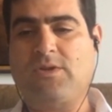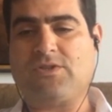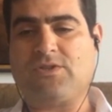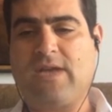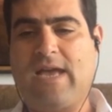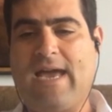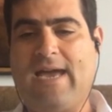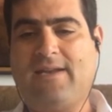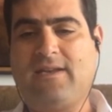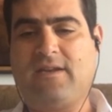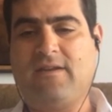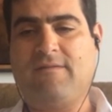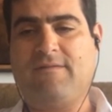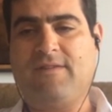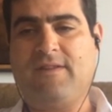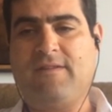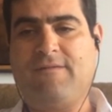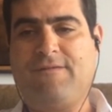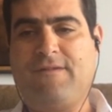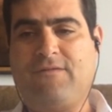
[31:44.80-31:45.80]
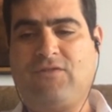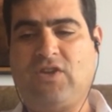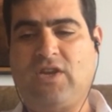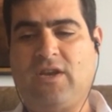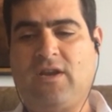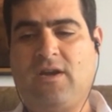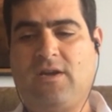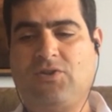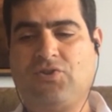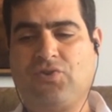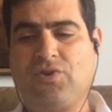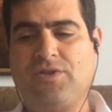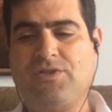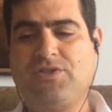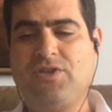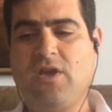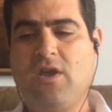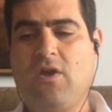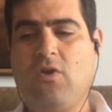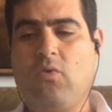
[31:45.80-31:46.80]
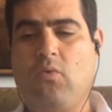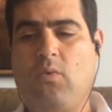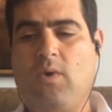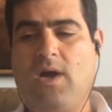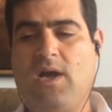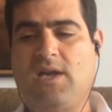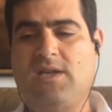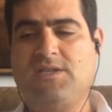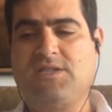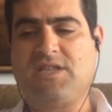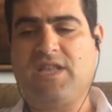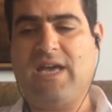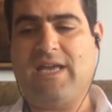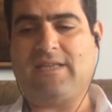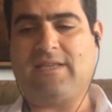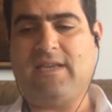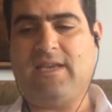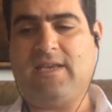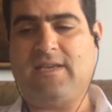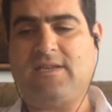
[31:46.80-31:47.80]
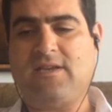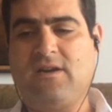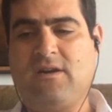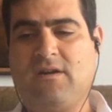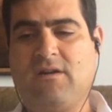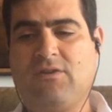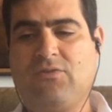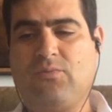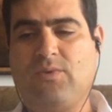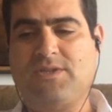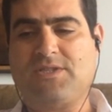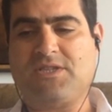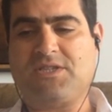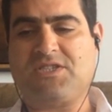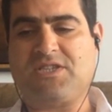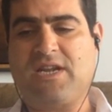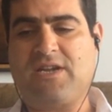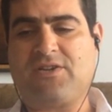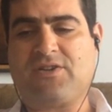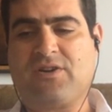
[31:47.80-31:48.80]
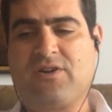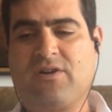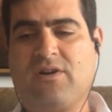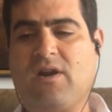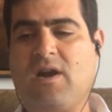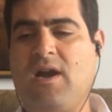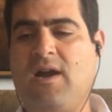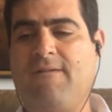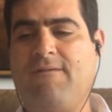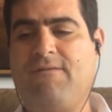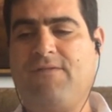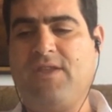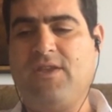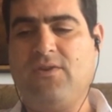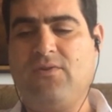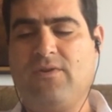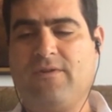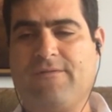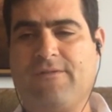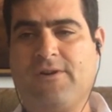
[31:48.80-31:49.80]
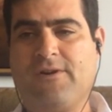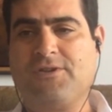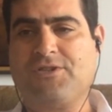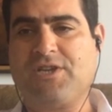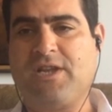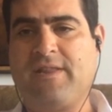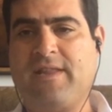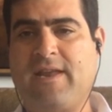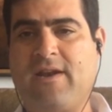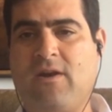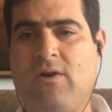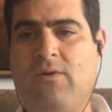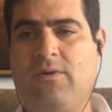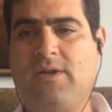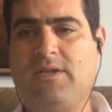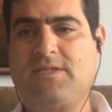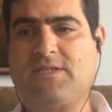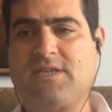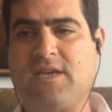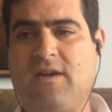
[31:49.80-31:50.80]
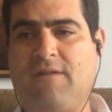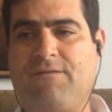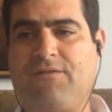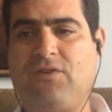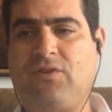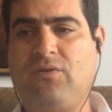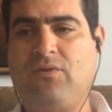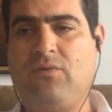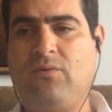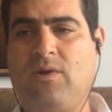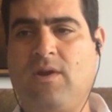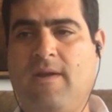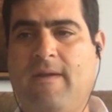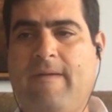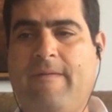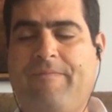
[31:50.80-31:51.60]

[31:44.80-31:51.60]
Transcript: active in the 1500s was that the earth was the center of the universe, and that owed itself to